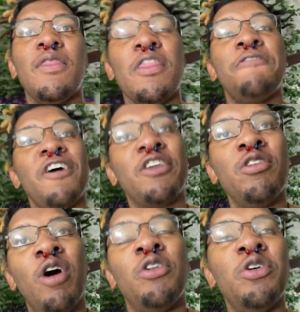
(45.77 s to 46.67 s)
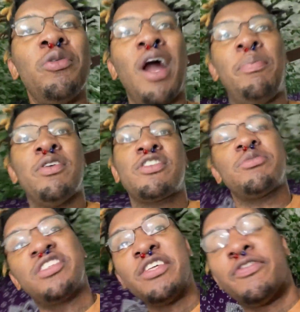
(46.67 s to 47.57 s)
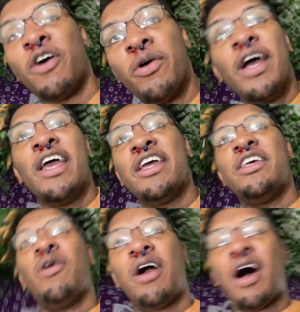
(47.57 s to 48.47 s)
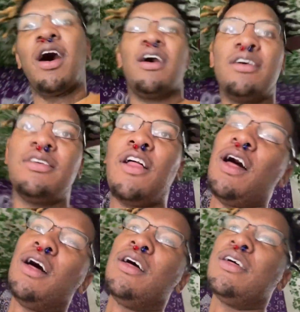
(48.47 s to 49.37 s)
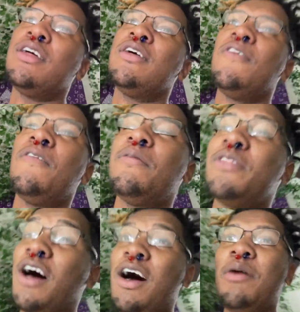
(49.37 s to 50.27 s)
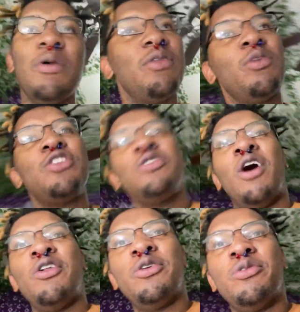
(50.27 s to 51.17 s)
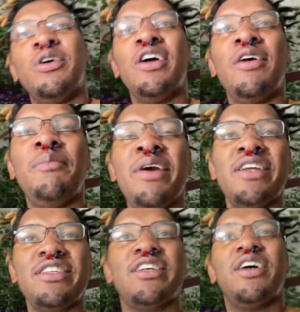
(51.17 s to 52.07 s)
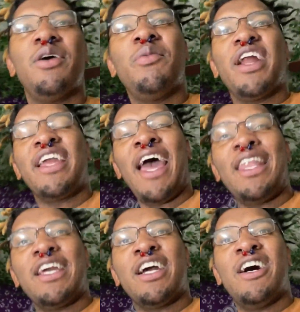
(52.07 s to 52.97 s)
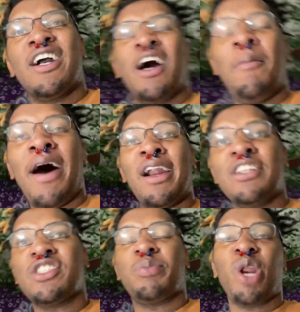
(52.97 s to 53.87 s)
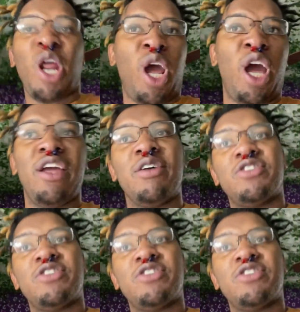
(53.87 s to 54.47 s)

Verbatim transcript: The fuck you gonna do when I put some C4 in your car? Huh? Huh? What what you gonna do, bitch? When a Gatling gun come out and I just blank your